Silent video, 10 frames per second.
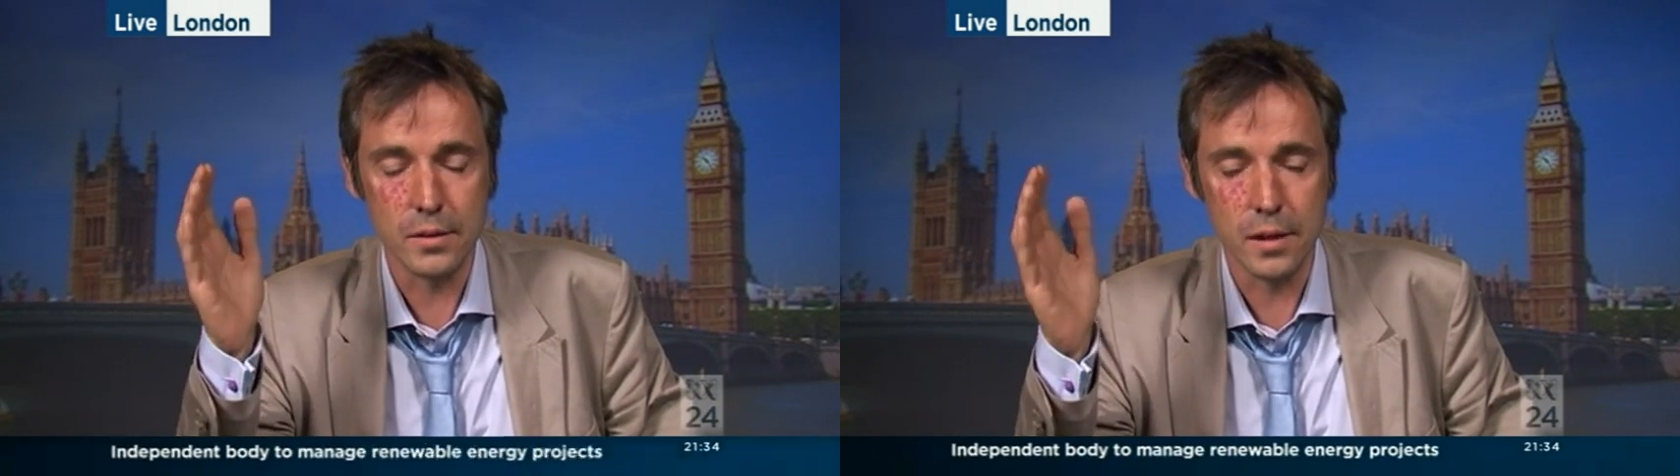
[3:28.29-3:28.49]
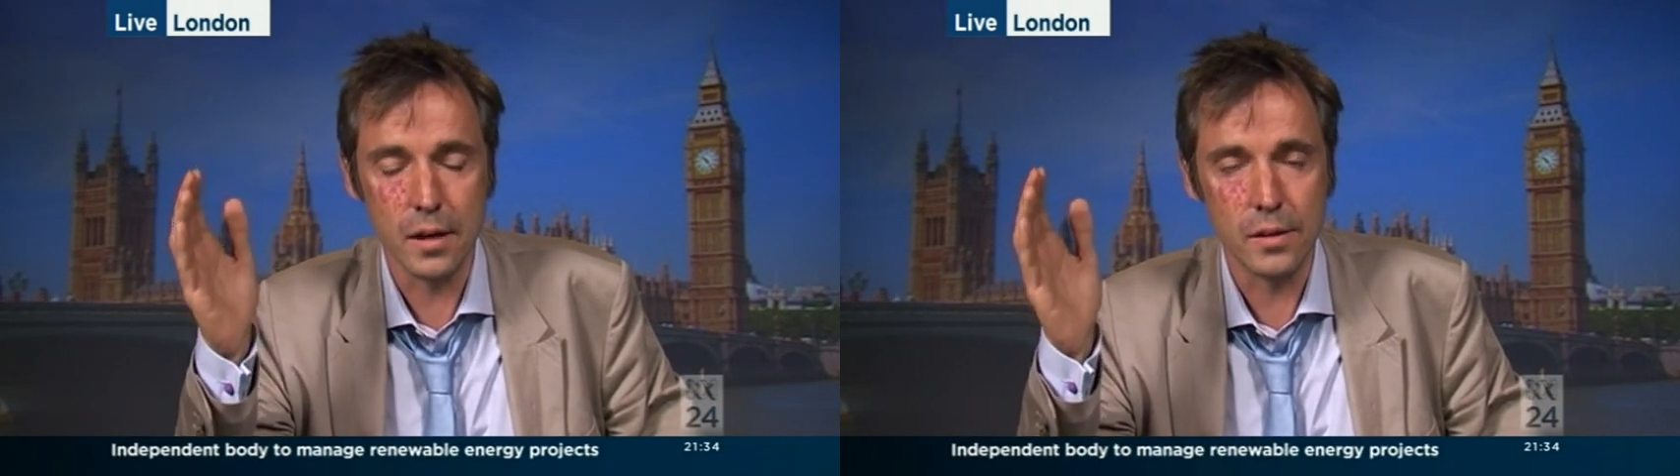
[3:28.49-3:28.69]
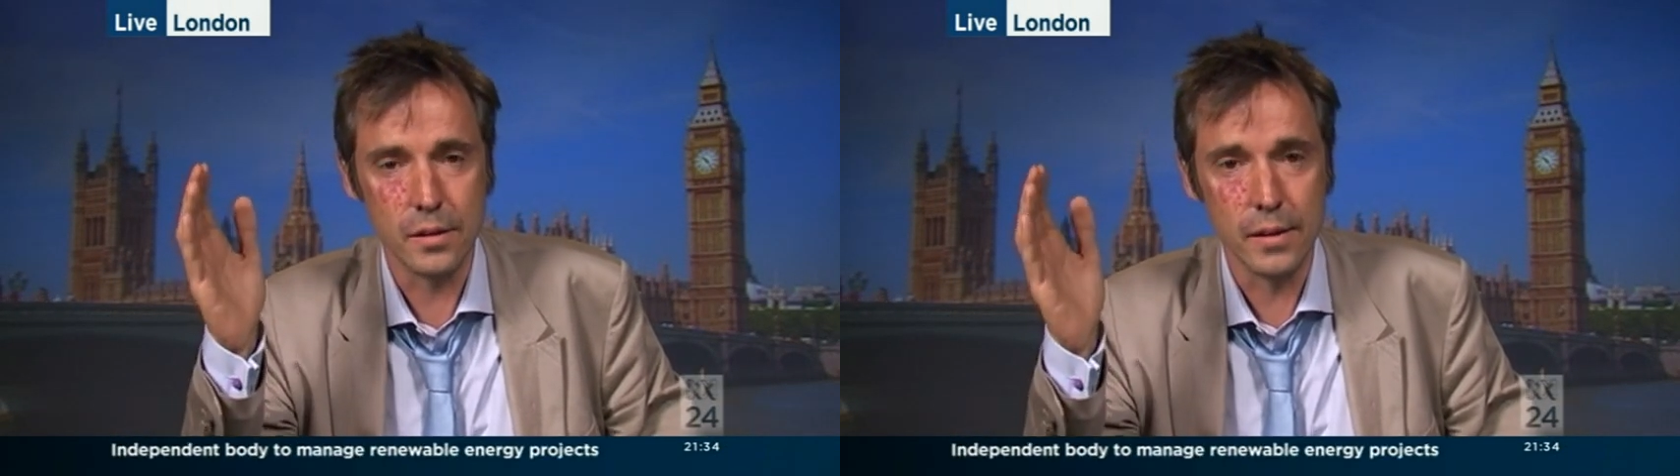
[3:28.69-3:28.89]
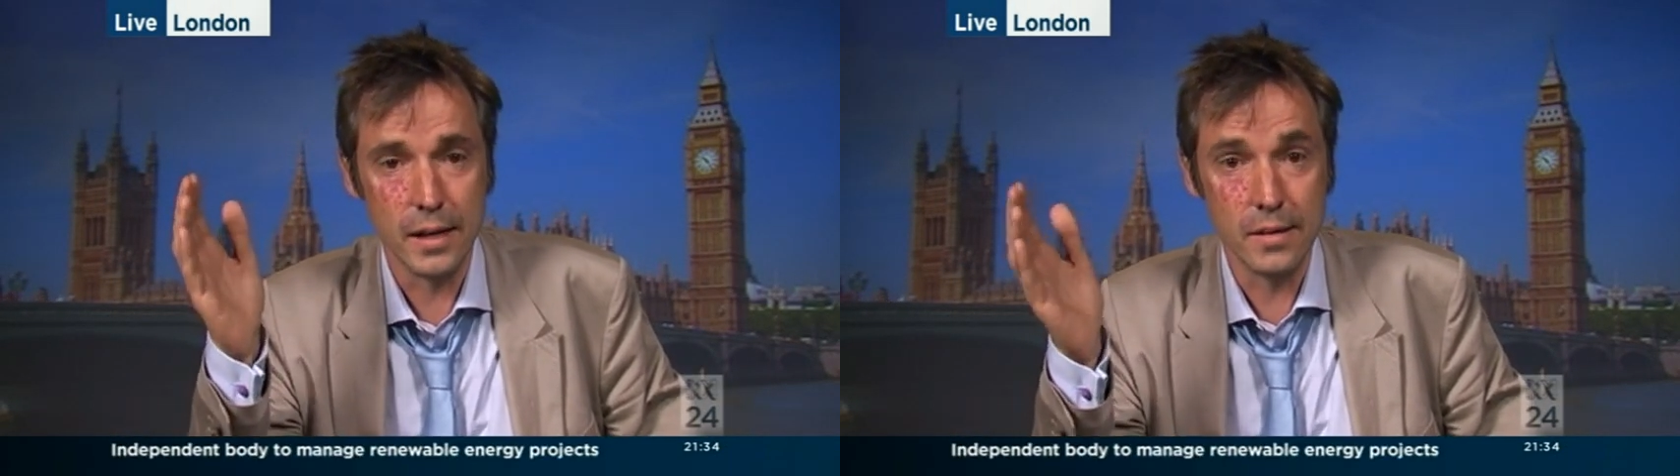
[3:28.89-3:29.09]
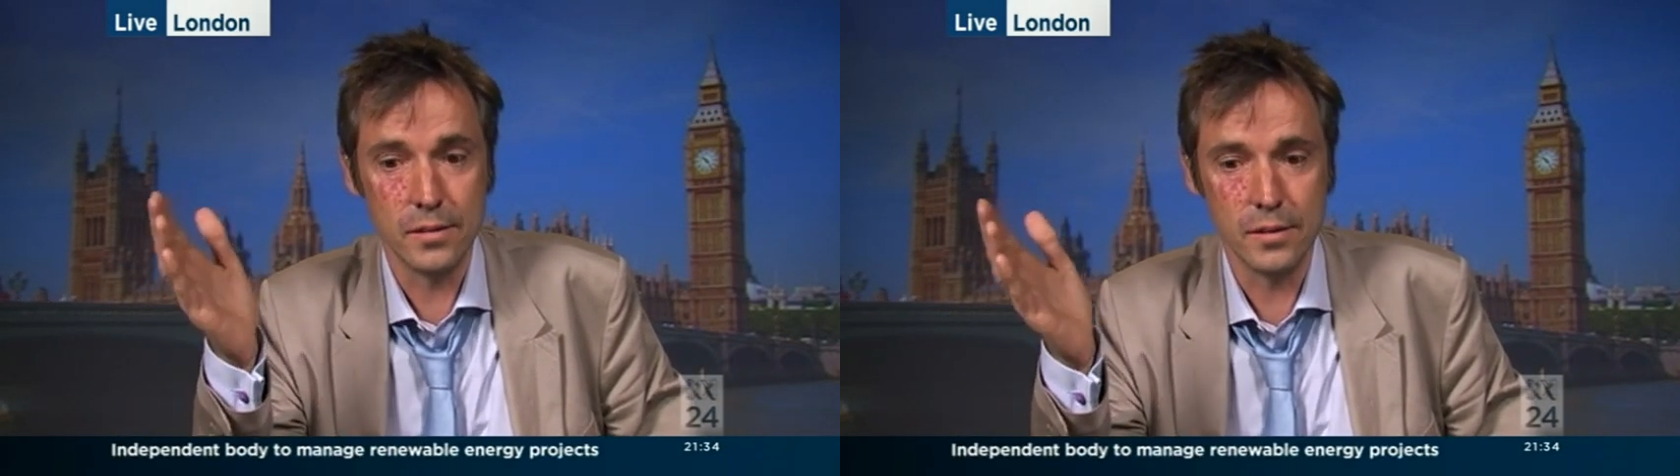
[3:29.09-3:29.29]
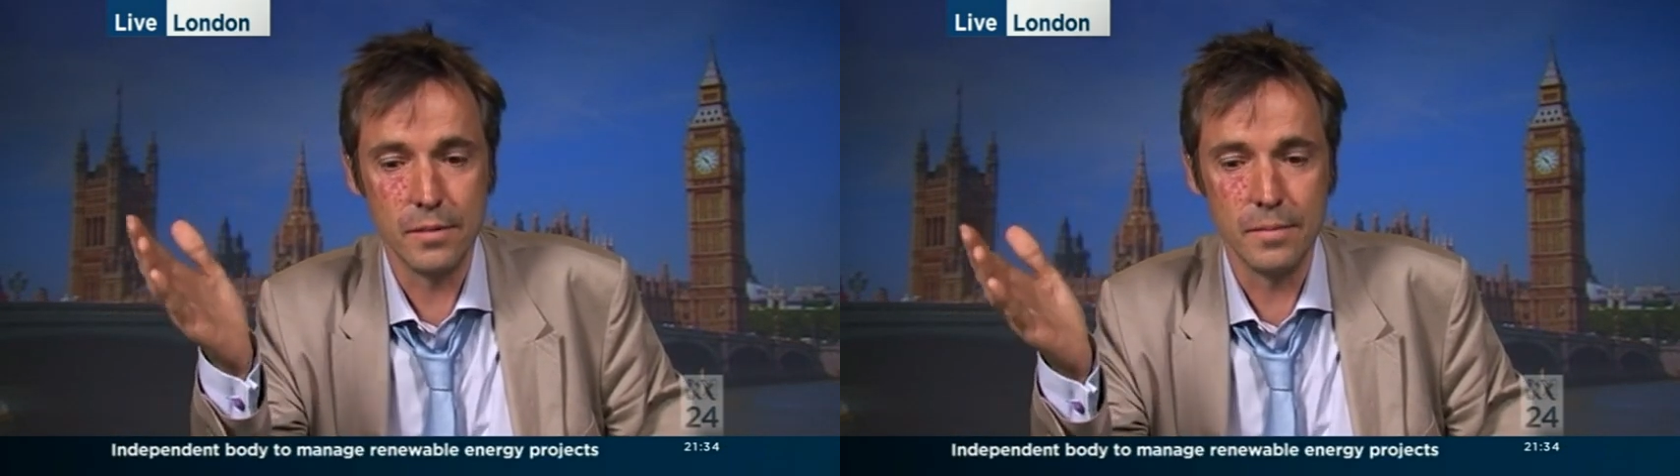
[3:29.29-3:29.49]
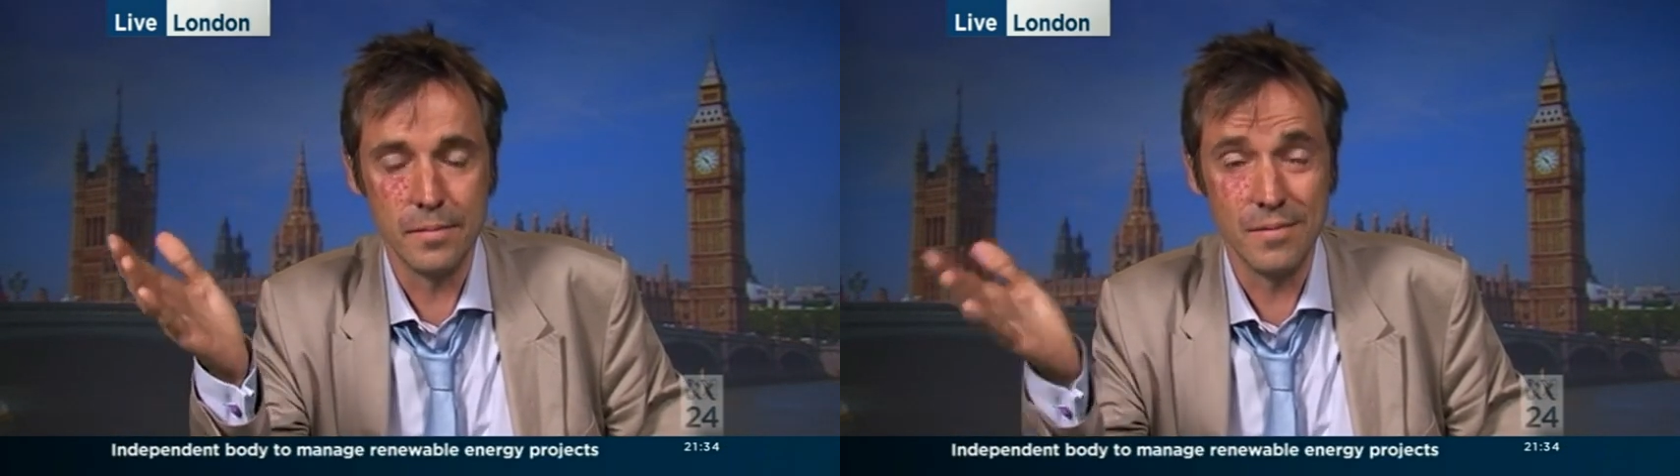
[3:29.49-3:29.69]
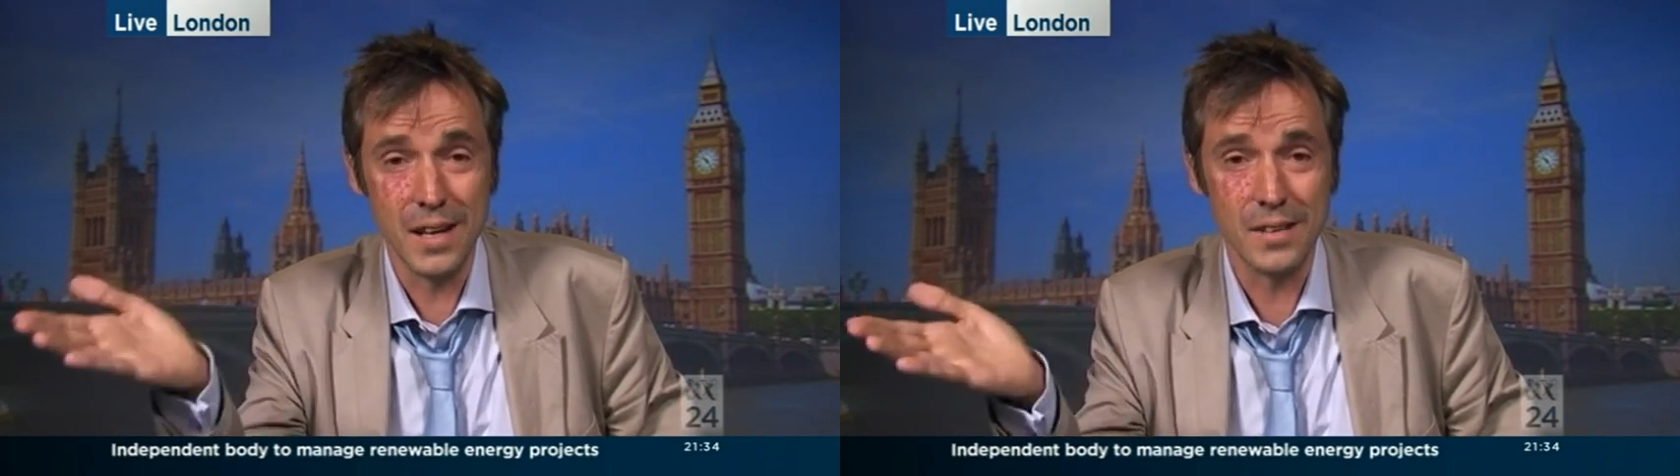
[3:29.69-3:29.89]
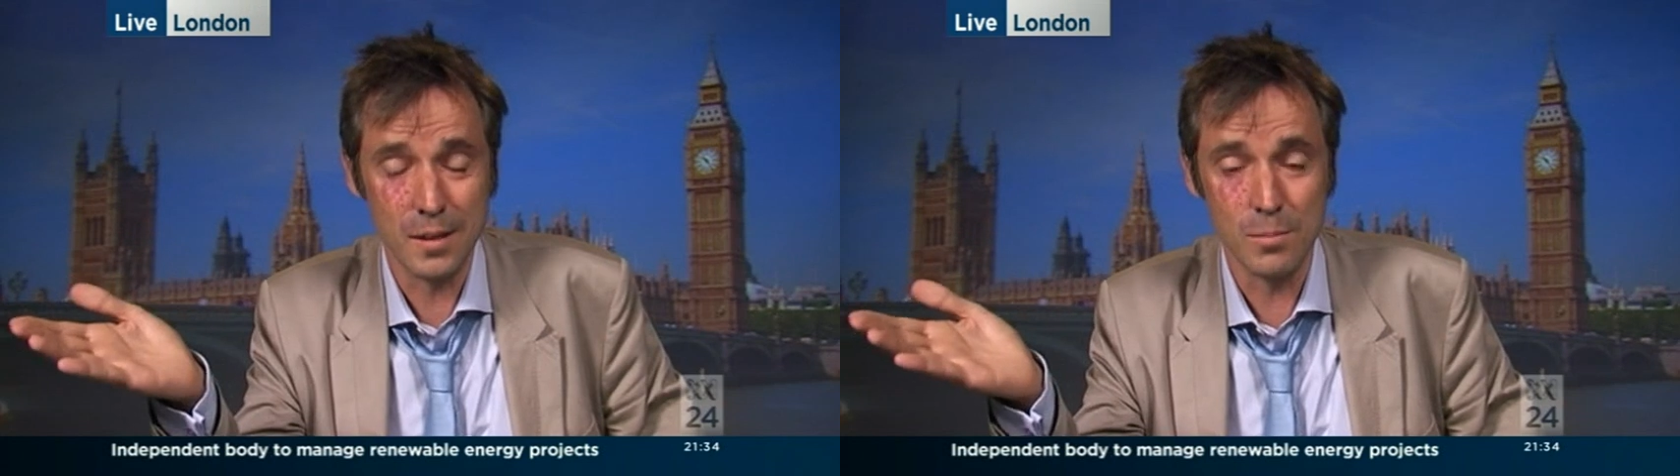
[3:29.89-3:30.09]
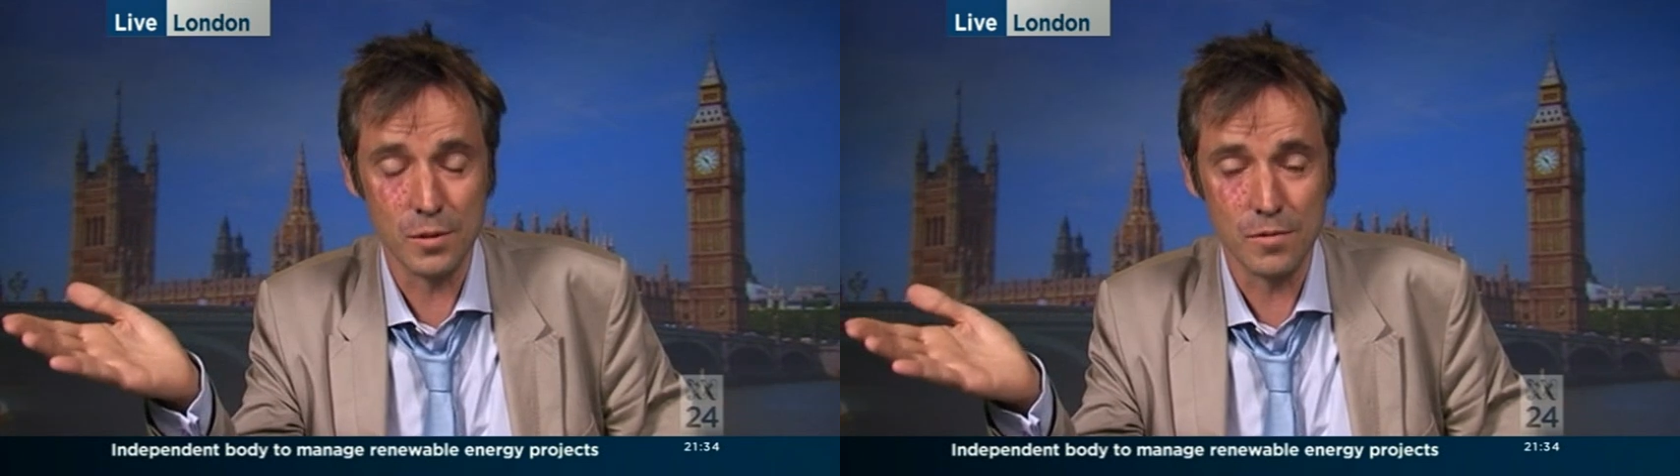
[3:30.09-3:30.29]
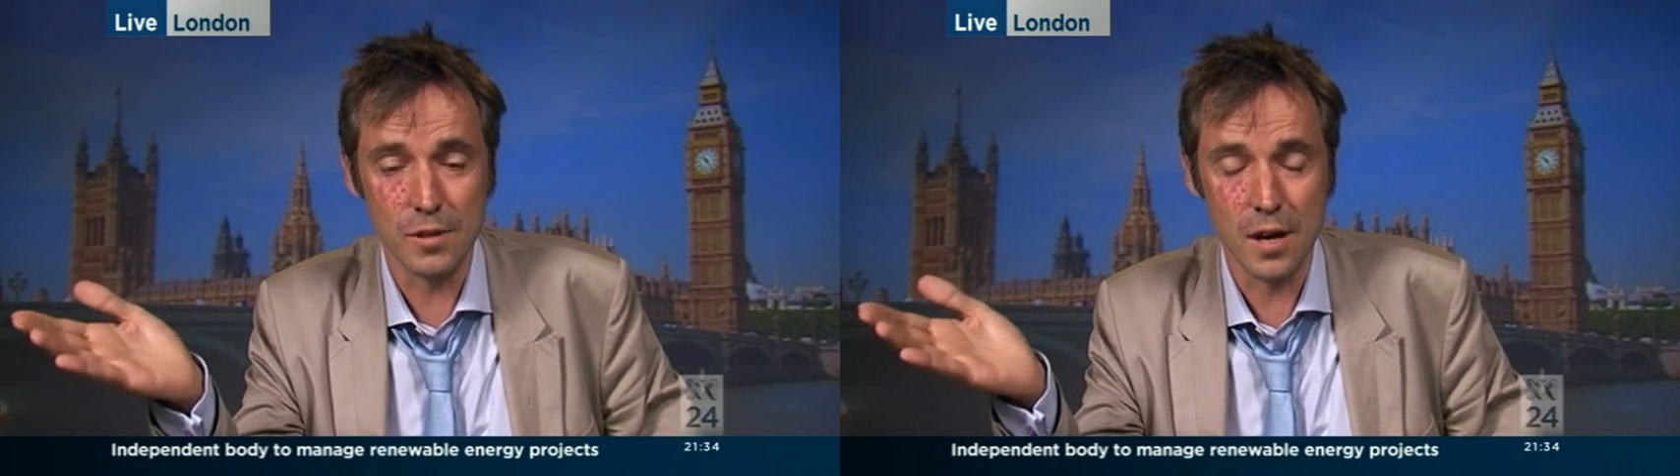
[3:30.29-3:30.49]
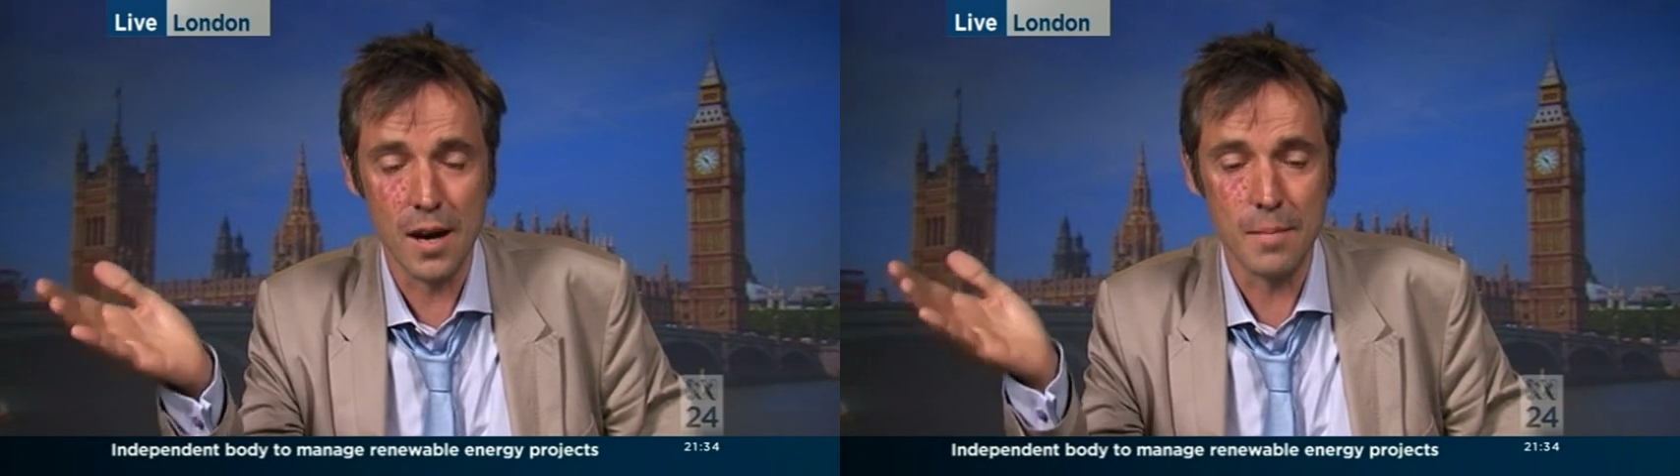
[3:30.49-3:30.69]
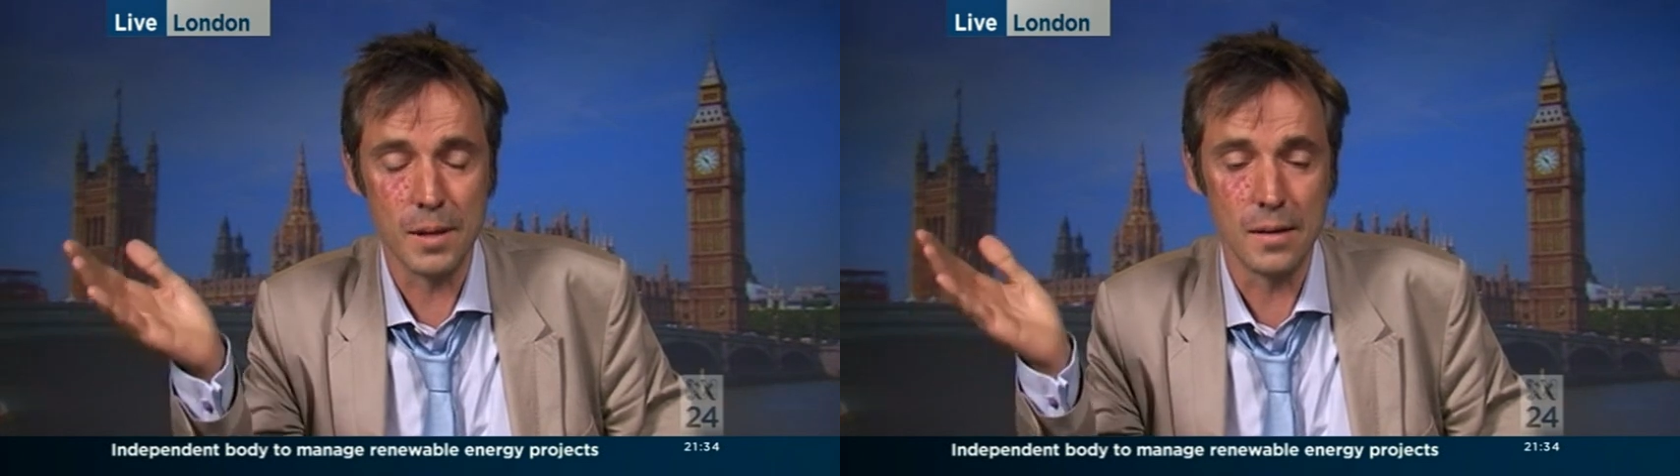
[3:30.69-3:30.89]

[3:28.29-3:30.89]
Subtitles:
they started doing it to victims of crime.